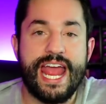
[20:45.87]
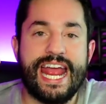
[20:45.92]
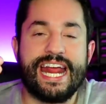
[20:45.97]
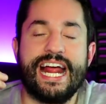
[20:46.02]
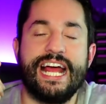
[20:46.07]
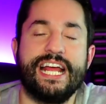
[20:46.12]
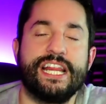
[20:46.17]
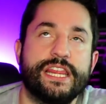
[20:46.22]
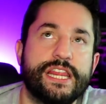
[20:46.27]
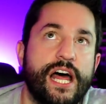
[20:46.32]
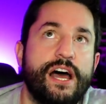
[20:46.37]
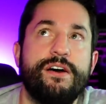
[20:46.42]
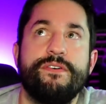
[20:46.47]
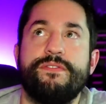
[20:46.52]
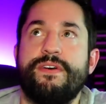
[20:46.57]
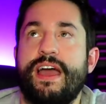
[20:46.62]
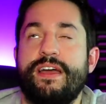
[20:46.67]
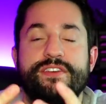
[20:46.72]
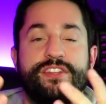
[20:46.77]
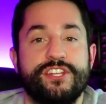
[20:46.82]
And I love
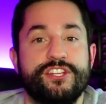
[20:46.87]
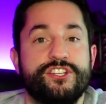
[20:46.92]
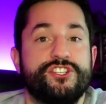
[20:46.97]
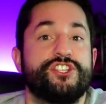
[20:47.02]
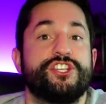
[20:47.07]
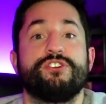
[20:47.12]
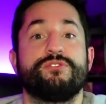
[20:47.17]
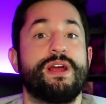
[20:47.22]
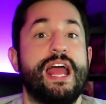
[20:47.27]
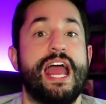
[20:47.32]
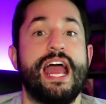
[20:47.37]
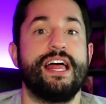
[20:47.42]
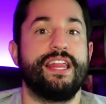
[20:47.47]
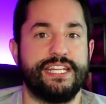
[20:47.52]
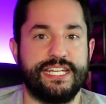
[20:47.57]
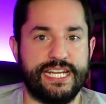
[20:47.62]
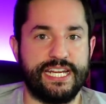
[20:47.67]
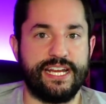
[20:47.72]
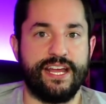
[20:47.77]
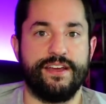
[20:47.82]
having the
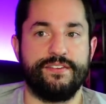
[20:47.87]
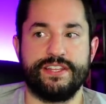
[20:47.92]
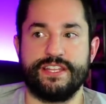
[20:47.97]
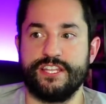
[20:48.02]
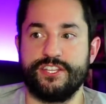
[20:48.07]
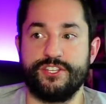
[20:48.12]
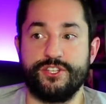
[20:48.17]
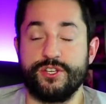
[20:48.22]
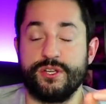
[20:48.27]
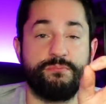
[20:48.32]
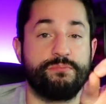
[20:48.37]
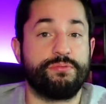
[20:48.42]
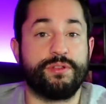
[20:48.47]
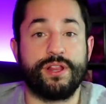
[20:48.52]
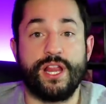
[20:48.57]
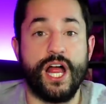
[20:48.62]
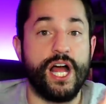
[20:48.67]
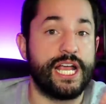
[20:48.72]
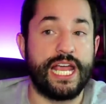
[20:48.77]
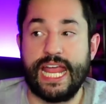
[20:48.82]
generality of it that you can
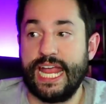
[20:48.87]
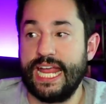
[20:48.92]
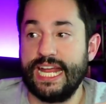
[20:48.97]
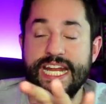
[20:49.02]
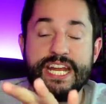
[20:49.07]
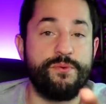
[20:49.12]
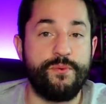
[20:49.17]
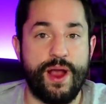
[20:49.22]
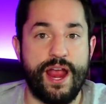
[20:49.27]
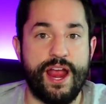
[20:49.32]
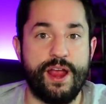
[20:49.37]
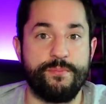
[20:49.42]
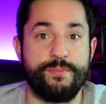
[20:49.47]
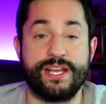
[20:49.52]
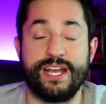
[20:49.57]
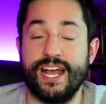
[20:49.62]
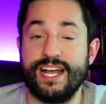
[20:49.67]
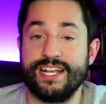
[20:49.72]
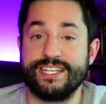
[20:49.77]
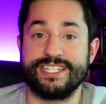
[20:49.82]
plug anywhere,
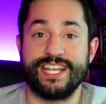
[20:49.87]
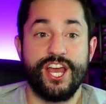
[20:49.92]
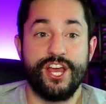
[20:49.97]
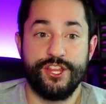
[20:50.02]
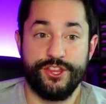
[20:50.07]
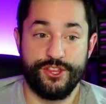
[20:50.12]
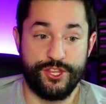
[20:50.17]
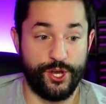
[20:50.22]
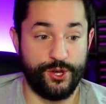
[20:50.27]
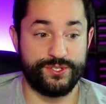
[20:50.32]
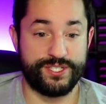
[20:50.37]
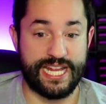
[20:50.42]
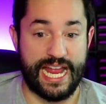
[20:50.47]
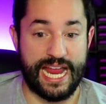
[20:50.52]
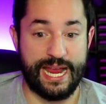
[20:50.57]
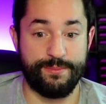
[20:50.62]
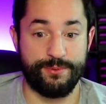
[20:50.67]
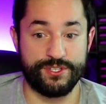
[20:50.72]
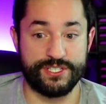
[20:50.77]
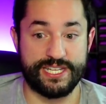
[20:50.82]
because those
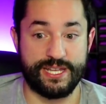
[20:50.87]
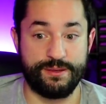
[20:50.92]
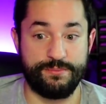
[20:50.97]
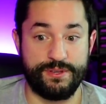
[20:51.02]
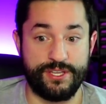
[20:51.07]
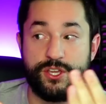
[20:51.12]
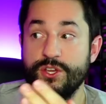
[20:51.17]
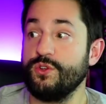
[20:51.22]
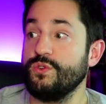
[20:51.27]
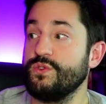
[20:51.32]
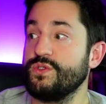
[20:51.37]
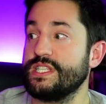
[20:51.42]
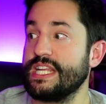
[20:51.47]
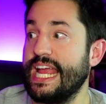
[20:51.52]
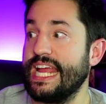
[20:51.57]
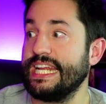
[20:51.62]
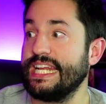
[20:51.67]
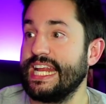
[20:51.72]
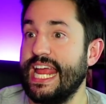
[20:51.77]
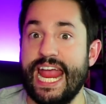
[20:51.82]
tables can be used
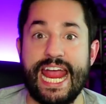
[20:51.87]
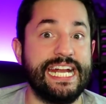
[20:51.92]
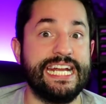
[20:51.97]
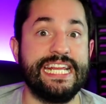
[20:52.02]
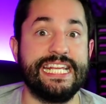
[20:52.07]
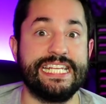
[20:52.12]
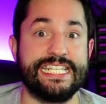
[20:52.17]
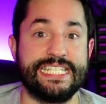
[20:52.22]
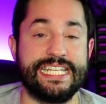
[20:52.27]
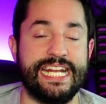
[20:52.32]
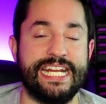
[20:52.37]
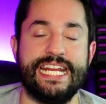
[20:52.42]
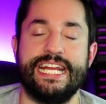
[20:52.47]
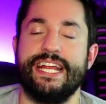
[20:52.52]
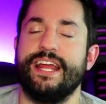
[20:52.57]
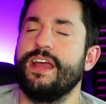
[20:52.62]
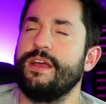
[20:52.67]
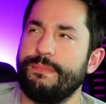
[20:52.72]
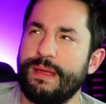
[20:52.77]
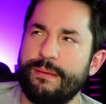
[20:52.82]
in any
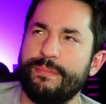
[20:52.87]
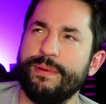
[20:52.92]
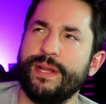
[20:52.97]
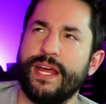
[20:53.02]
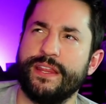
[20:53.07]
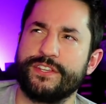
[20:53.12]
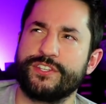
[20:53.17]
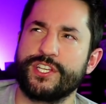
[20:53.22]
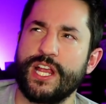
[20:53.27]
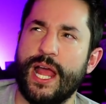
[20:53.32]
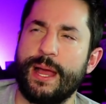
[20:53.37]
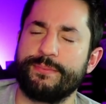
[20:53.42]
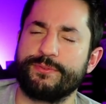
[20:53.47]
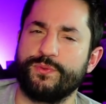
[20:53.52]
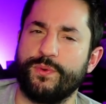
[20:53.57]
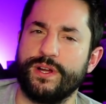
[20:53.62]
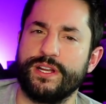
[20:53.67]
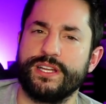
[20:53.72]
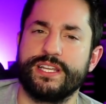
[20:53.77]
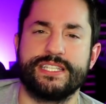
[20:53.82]
city. Maybe not the
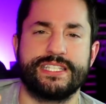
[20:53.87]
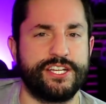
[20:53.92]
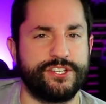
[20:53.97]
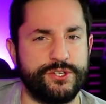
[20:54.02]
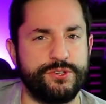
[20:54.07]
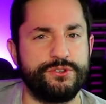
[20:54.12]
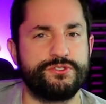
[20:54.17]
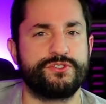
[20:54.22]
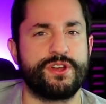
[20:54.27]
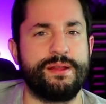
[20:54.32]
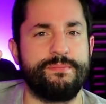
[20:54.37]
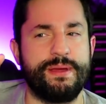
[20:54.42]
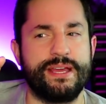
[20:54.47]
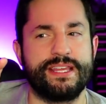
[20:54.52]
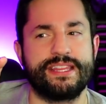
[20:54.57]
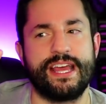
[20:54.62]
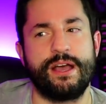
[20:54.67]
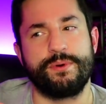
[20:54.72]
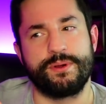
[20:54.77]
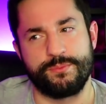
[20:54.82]
shops one, because I do try and
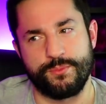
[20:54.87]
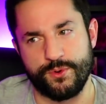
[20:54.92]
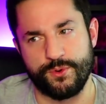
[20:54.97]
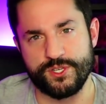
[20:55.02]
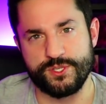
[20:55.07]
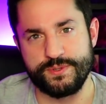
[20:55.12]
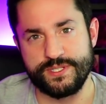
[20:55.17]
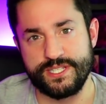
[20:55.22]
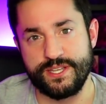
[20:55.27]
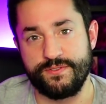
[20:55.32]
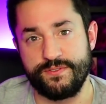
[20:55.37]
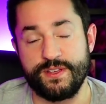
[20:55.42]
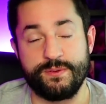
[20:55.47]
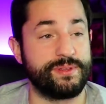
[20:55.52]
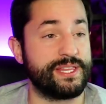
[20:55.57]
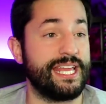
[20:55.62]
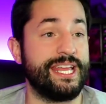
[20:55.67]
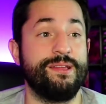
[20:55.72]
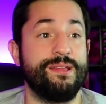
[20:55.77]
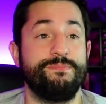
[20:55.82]
make that one more specific,
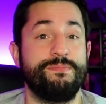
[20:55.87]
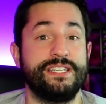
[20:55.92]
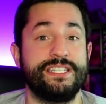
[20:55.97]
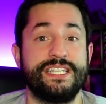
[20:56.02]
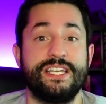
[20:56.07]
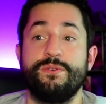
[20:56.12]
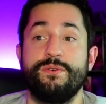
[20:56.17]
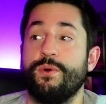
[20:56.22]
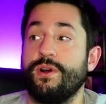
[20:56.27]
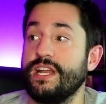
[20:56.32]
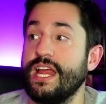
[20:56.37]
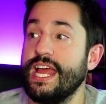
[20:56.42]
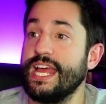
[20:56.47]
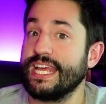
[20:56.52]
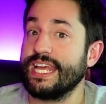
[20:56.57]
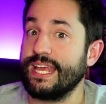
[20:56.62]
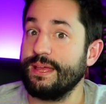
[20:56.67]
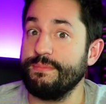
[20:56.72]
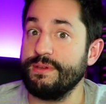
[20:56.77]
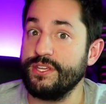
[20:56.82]
but the N P C one
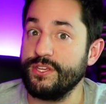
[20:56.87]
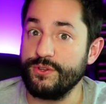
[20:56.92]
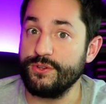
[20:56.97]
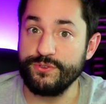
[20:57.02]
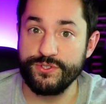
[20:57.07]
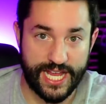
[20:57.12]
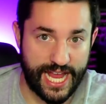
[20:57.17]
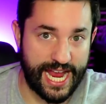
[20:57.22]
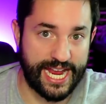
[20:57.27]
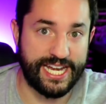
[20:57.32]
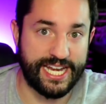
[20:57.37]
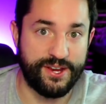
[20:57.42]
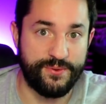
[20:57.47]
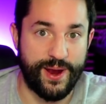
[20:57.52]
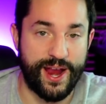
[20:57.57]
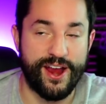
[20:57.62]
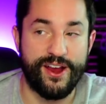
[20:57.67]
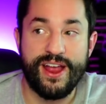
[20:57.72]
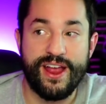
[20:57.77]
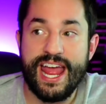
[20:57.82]
can be used
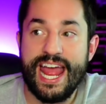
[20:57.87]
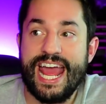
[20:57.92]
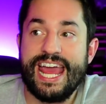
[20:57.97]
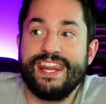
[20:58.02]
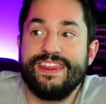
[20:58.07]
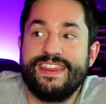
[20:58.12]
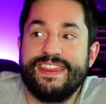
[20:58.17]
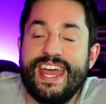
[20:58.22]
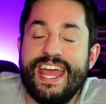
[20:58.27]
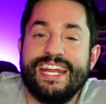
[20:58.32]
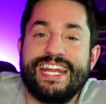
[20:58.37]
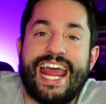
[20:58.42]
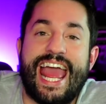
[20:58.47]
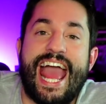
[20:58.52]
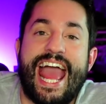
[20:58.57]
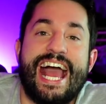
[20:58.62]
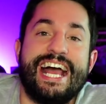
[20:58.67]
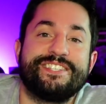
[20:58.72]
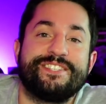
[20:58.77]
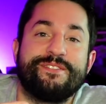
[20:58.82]
anywhere. And then
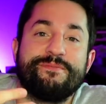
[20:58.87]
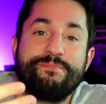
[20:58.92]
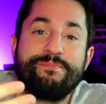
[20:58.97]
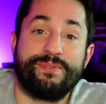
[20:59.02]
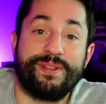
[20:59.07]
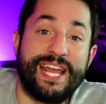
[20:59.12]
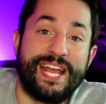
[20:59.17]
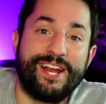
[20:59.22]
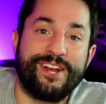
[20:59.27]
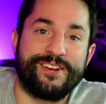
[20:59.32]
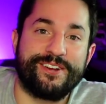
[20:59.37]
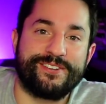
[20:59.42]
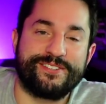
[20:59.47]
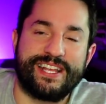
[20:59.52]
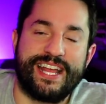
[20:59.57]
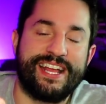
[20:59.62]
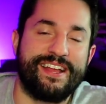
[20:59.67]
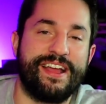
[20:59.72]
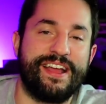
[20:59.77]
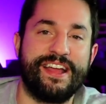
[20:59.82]
as the
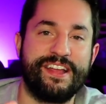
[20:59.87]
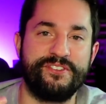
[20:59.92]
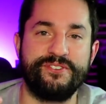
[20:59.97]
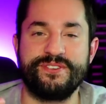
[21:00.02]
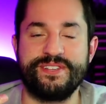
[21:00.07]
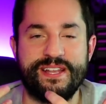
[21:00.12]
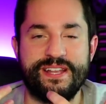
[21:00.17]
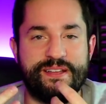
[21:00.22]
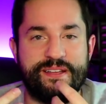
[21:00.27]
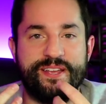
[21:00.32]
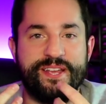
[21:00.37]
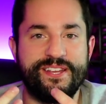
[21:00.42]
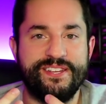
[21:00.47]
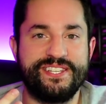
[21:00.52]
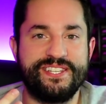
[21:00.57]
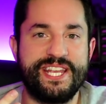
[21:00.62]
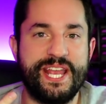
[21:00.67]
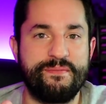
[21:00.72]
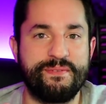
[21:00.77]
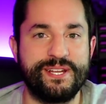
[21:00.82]
players, I, you, you
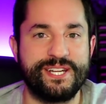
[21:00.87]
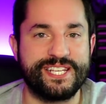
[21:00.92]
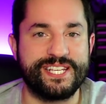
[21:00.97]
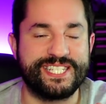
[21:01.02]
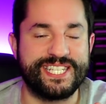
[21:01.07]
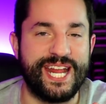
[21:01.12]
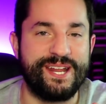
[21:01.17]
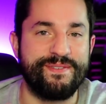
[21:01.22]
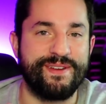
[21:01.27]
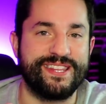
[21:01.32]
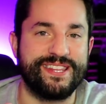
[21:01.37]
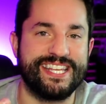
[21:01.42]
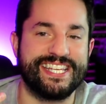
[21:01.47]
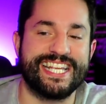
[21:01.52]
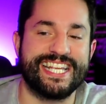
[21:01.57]
see I'm getting excited about